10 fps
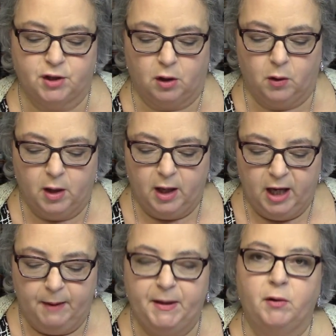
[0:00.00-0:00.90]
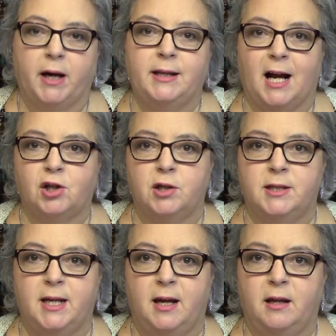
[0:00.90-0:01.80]
So it'd be great to actually
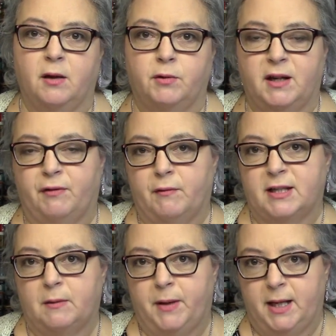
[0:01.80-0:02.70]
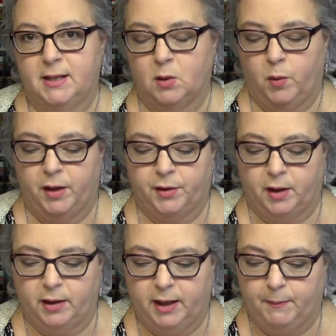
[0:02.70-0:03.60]
see the different recipes with
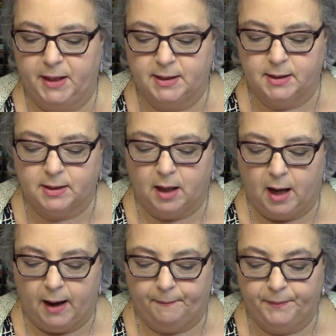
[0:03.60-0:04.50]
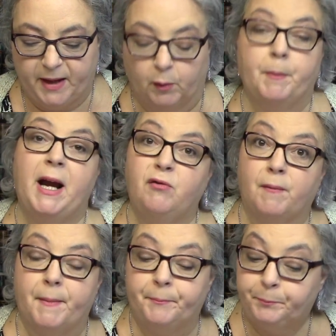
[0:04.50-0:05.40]
the pieces that were made
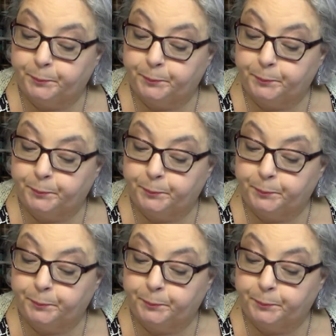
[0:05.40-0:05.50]
from them.